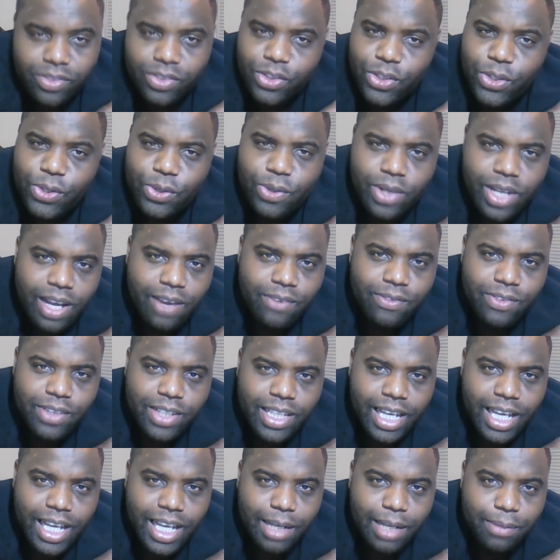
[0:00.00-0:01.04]
you don't have the
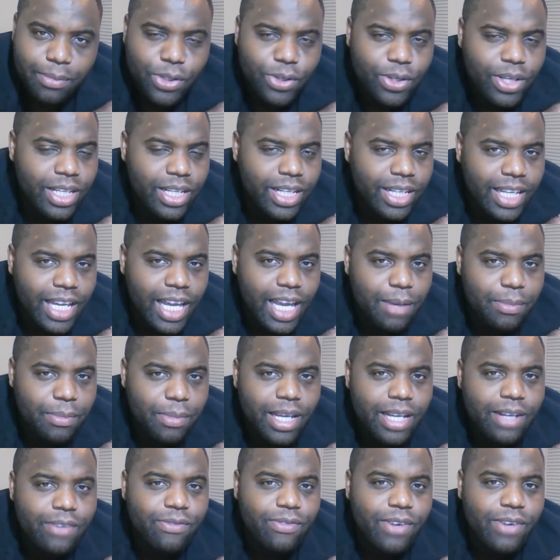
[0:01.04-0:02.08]
game, you get a game
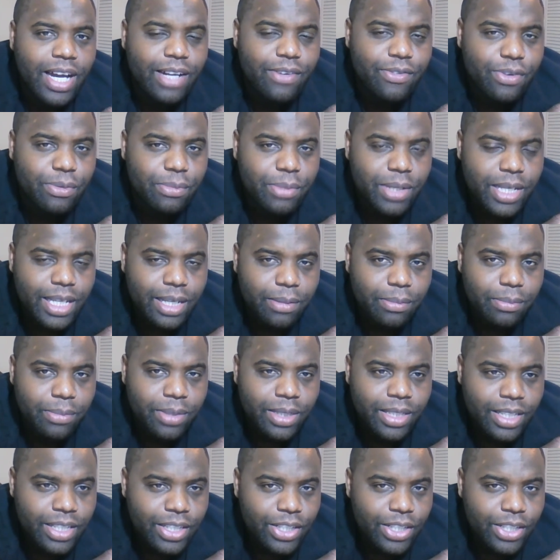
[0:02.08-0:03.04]
invite from him.